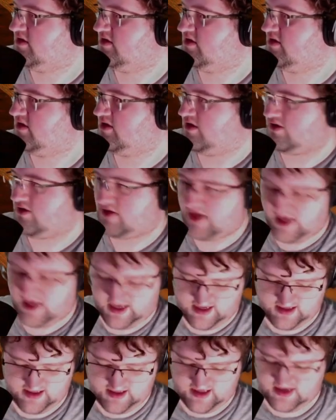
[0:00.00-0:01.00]

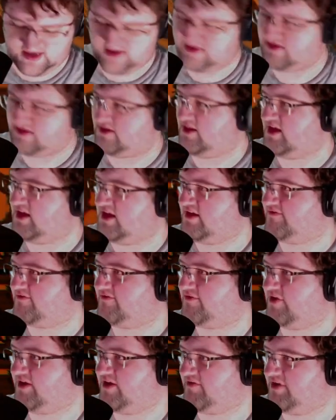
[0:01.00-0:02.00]
Okay, that is a lot of
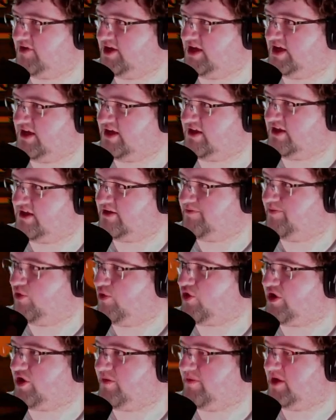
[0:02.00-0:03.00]
raven eggs and a
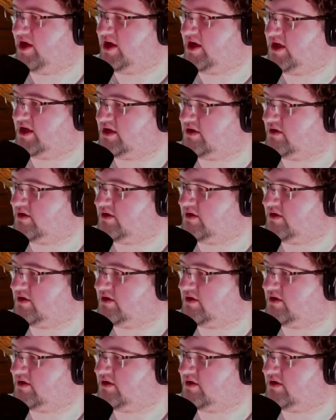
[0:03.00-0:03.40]
porcupine.